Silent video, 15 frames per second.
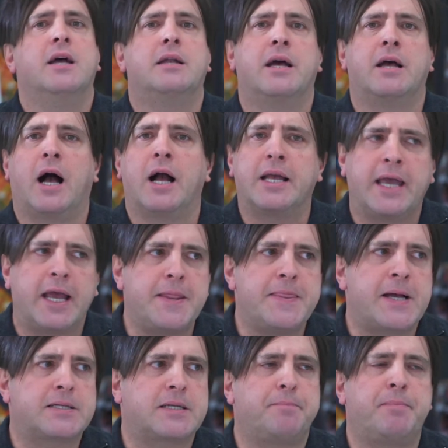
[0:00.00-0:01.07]
Now, again,
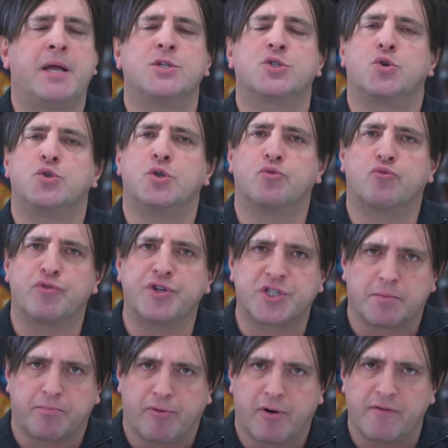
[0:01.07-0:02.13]
that depends on your
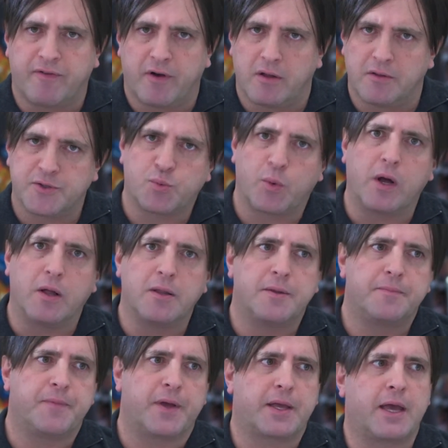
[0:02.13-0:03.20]
risk profile as well,
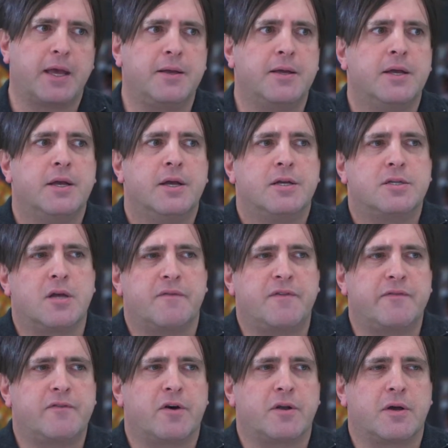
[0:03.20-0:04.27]
okay? So if
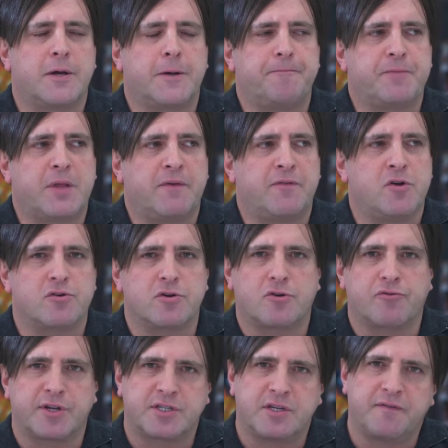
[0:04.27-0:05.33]
you're an
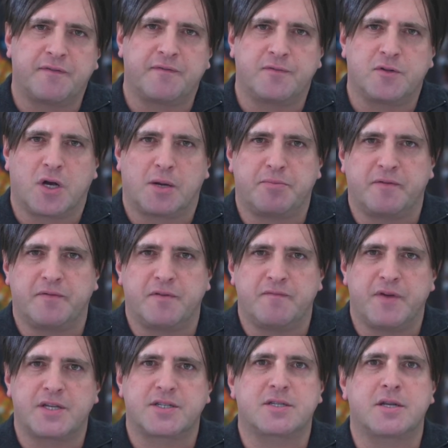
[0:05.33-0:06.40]
aggressive type of
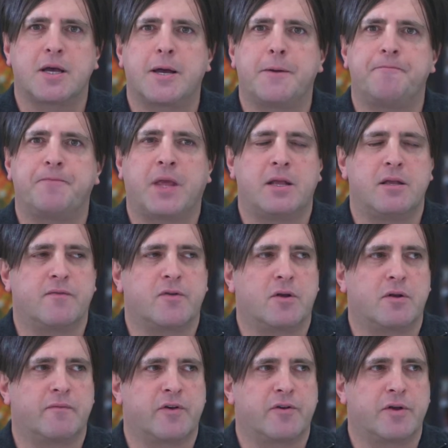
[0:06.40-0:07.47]
investor and you've got
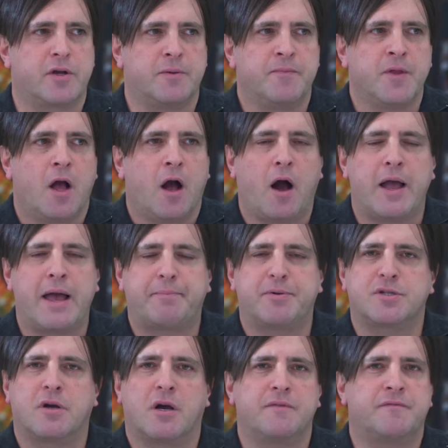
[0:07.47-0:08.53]
a very high
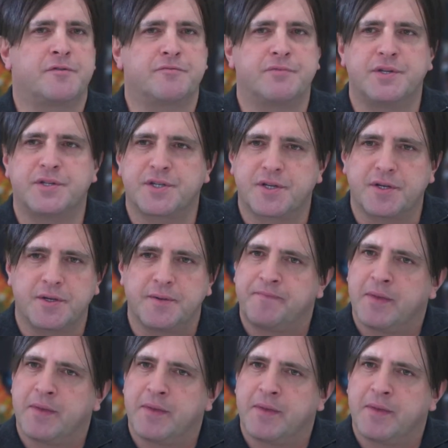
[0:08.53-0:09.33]
appetite for risk,